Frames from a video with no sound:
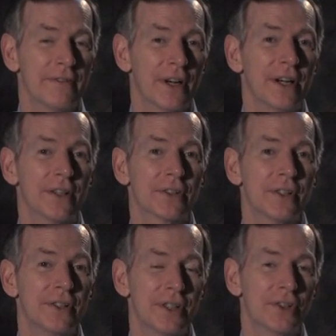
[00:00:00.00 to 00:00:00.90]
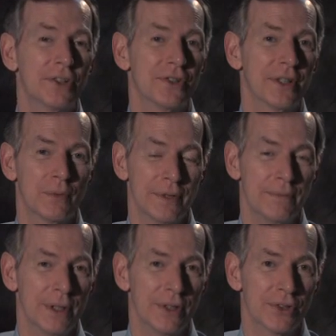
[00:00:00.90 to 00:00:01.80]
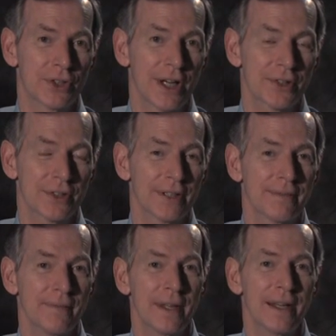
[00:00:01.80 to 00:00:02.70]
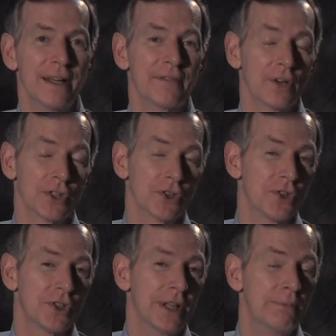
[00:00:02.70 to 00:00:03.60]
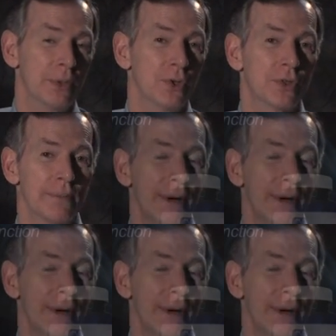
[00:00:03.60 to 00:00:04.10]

various conditions that we've been discussing. For instance, they boost